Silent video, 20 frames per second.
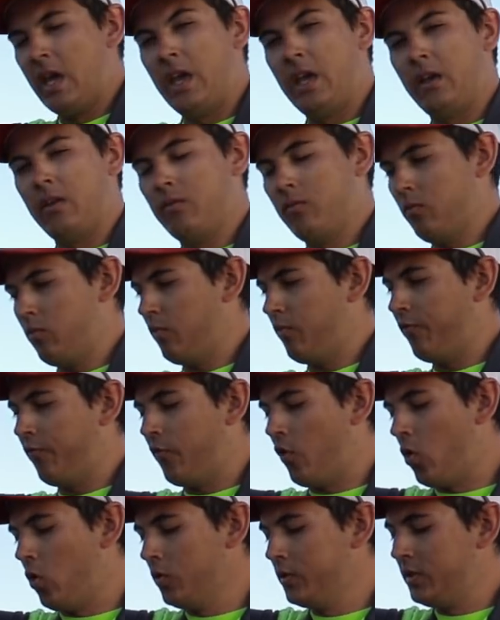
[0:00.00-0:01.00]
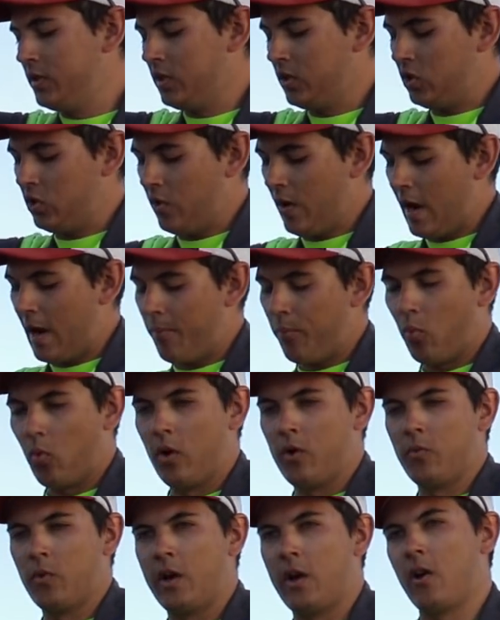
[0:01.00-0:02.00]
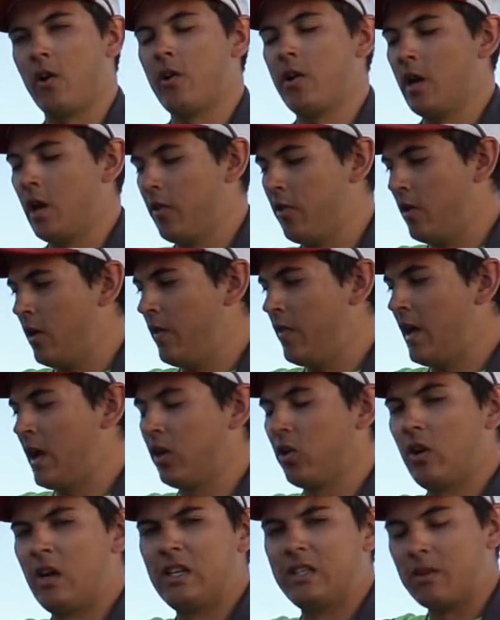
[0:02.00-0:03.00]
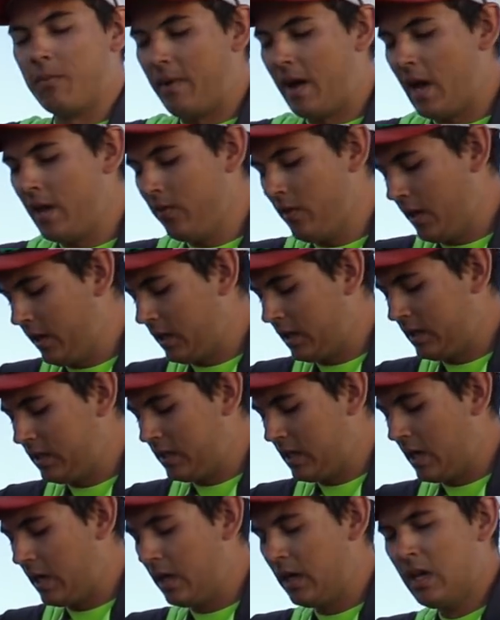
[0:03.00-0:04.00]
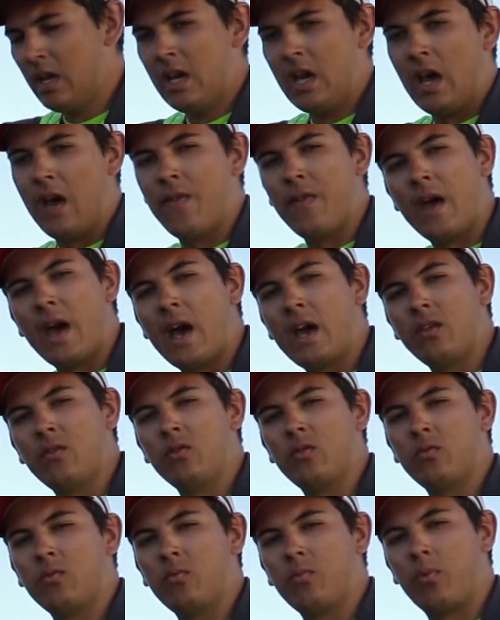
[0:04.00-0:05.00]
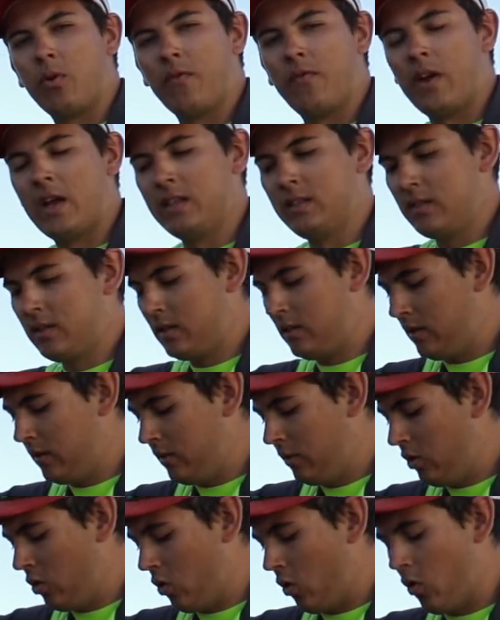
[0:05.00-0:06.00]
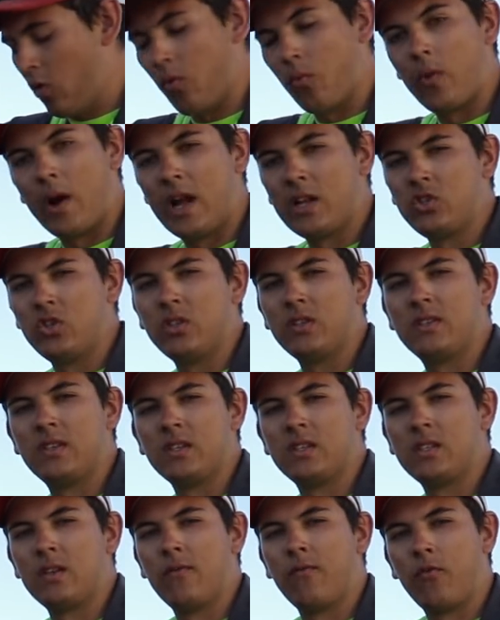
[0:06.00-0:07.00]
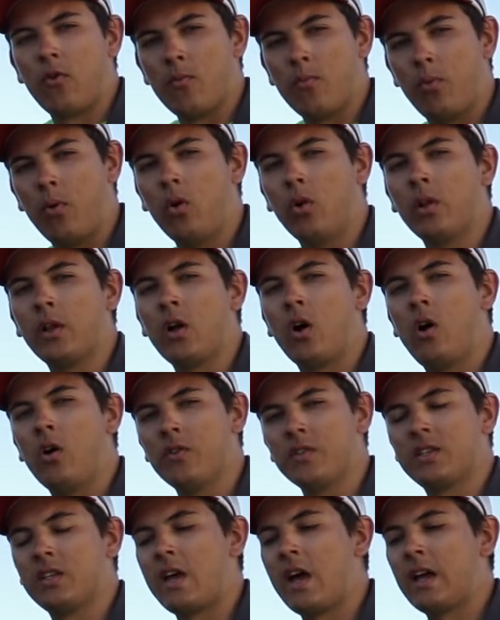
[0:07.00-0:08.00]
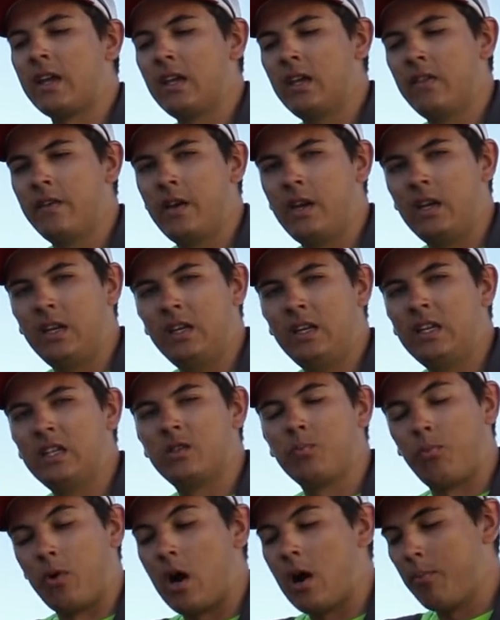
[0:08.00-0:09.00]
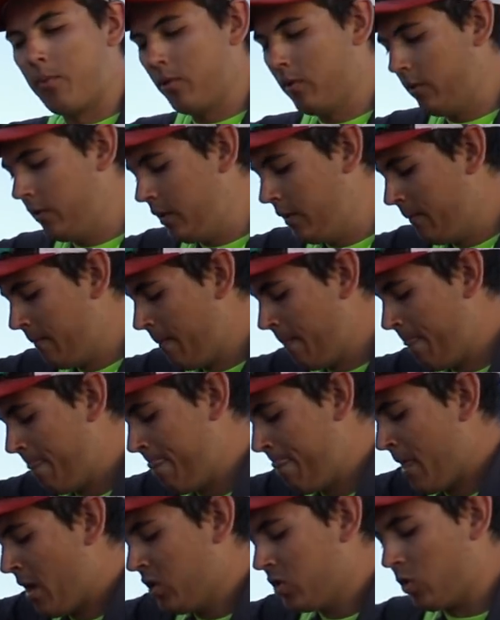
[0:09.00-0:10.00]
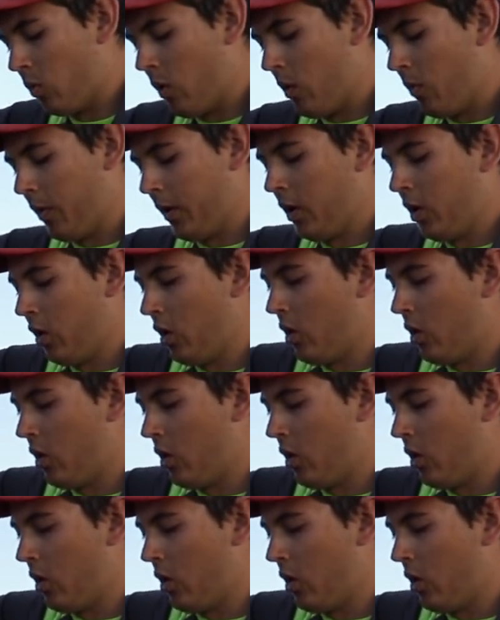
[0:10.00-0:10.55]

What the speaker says: it folds the strap one way or another, and that creates a bind, like I said, and that prevents your ratchet system from pulling all the slack in that it needs properly. So what we're going